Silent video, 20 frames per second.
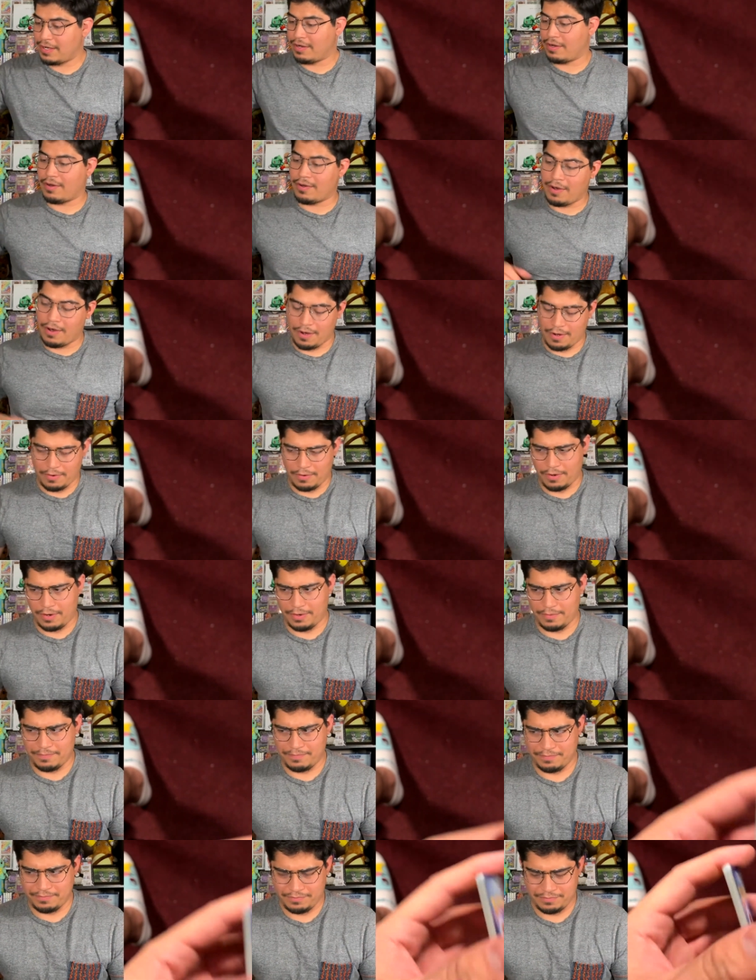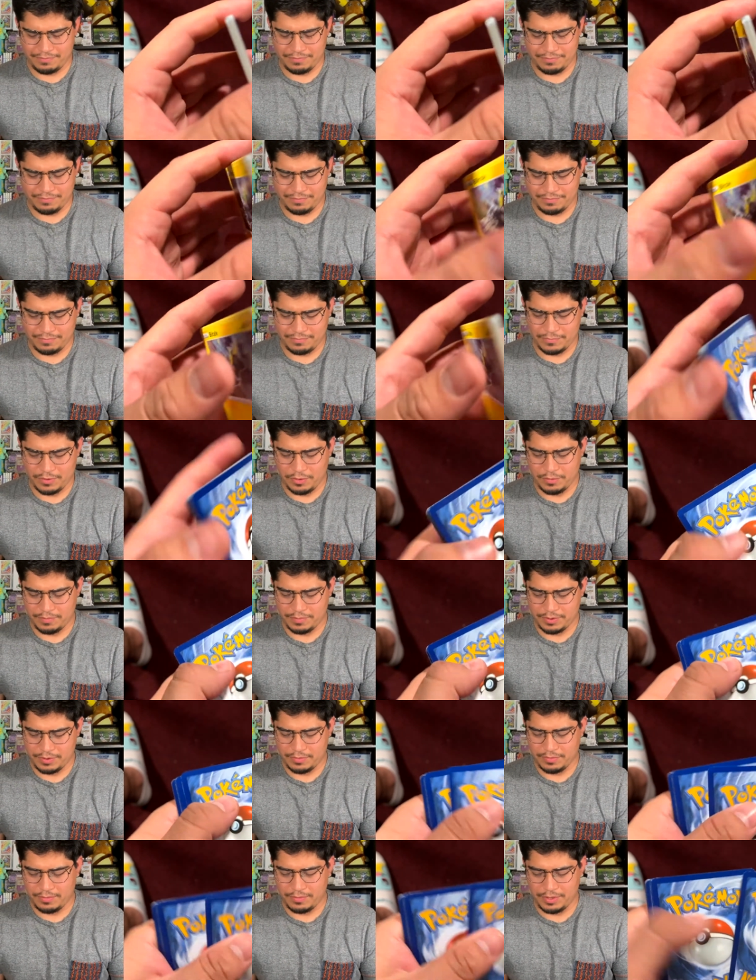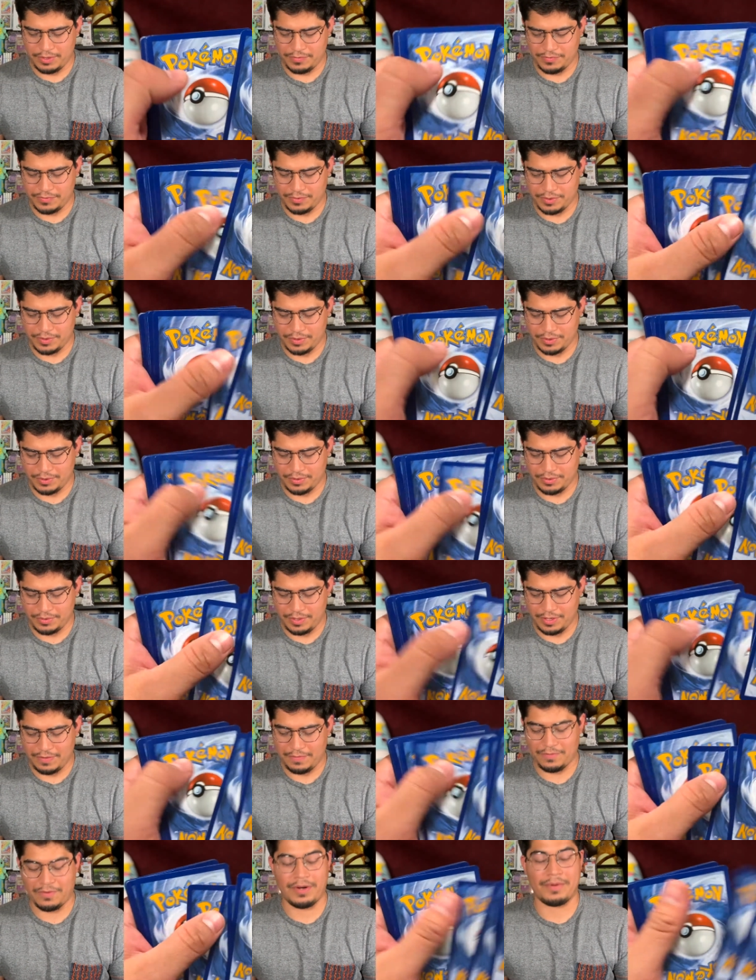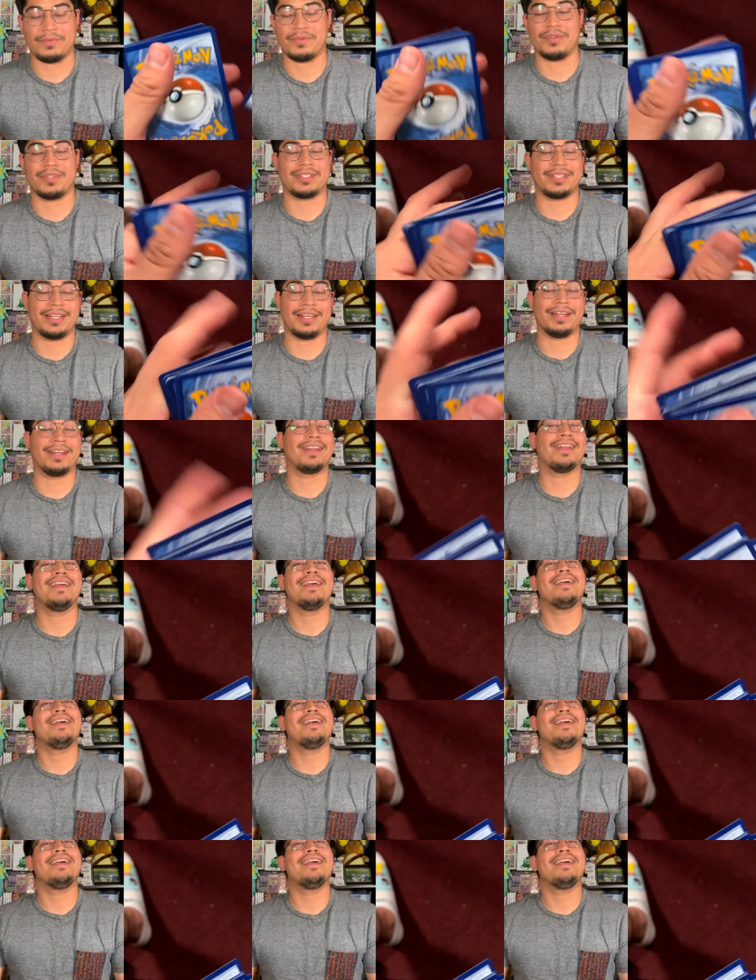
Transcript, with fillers: cut or, oops, one, two, three, four. I'm so excited.